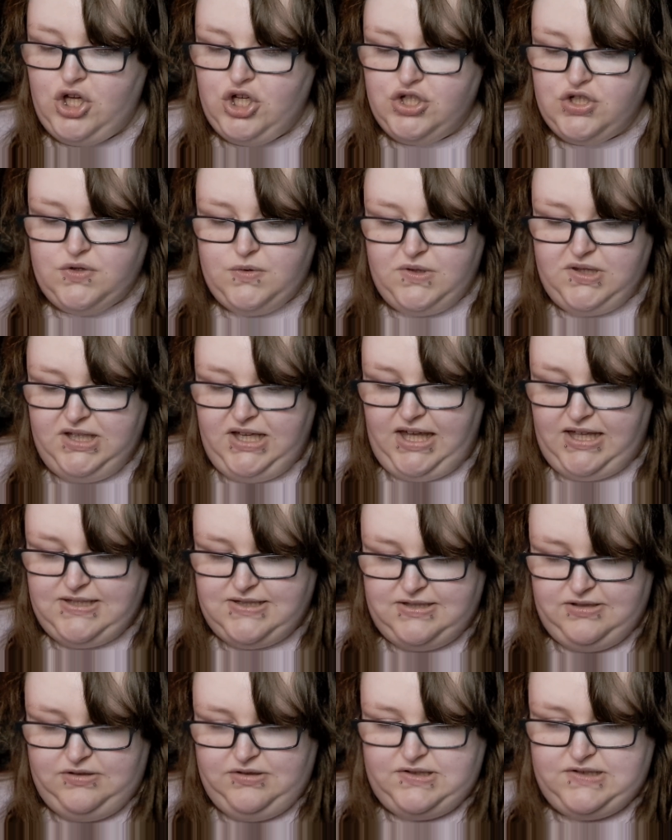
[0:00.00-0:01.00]
So
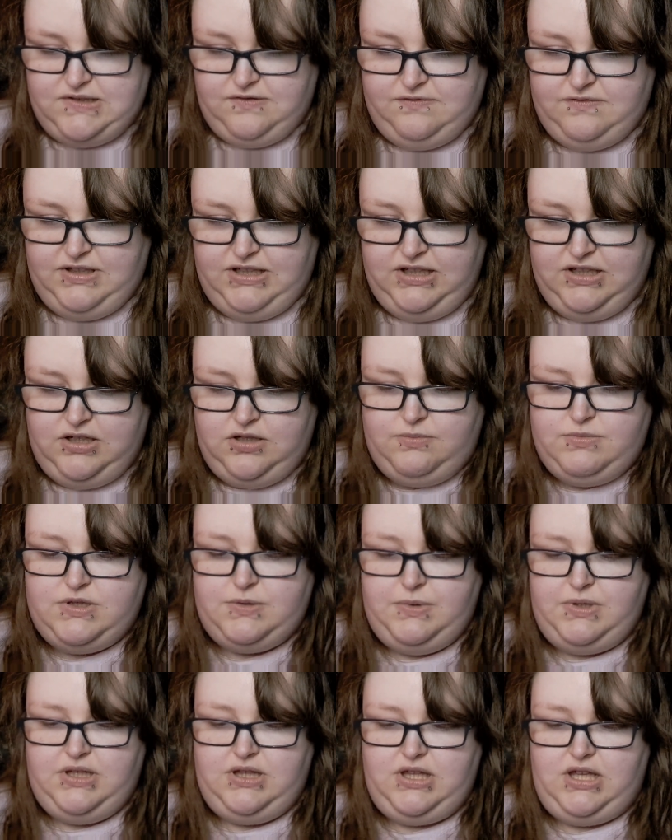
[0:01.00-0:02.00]
yes, it looks lovely.
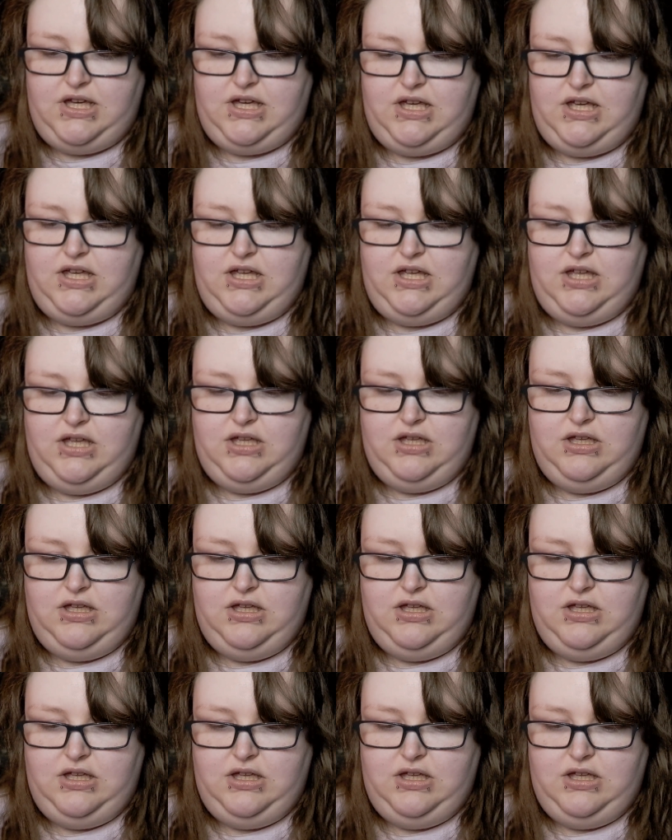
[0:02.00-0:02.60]
Comes with a